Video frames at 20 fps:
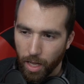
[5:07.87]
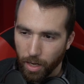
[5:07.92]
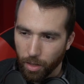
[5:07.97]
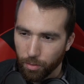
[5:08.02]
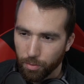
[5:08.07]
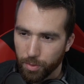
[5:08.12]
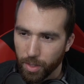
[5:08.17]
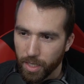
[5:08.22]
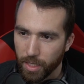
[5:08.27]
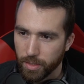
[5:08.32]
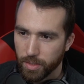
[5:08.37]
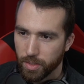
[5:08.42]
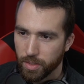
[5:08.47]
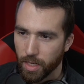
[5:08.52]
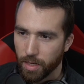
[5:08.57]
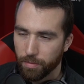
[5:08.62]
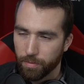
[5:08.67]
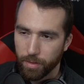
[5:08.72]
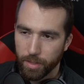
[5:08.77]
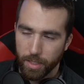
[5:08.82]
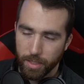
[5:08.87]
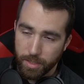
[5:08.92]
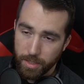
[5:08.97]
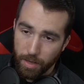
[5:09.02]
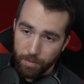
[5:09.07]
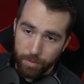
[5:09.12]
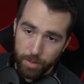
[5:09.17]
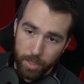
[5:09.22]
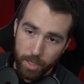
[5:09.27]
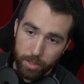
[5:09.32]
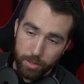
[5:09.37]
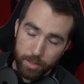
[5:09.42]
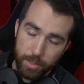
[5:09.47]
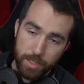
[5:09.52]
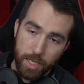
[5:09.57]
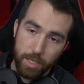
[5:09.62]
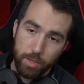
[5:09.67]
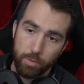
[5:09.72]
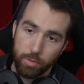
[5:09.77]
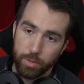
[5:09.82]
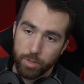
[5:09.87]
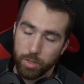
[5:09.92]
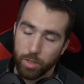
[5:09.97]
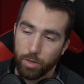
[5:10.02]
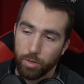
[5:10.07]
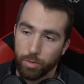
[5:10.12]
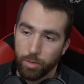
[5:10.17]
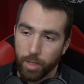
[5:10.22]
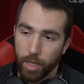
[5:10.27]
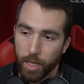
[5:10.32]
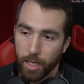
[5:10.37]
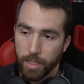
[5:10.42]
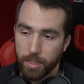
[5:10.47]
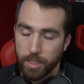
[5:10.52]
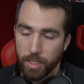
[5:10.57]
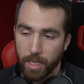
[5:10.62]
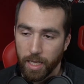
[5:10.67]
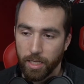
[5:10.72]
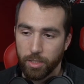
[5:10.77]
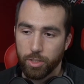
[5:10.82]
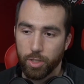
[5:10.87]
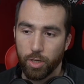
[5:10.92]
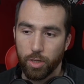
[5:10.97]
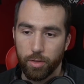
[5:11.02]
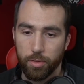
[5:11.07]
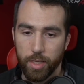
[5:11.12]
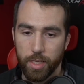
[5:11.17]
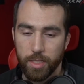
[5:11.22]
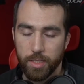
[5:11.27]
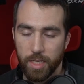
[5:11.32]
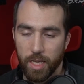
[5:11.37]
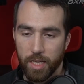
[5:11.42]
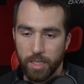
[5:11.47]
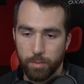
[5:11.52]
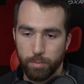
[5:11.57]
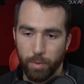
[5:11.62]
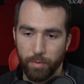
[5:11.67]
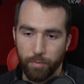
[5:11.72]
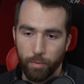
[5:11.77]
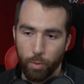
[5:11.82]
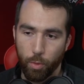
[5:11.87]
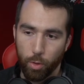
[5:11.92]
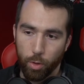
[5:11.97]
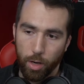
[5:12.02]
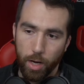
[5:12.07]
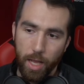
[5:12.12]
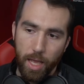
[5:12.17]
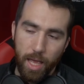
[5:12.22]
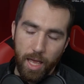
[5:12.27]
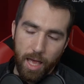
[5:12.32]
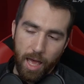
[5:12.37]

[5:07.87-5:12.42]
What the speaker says: I don't think it's definitely not going to take you as long to catch all of these as before.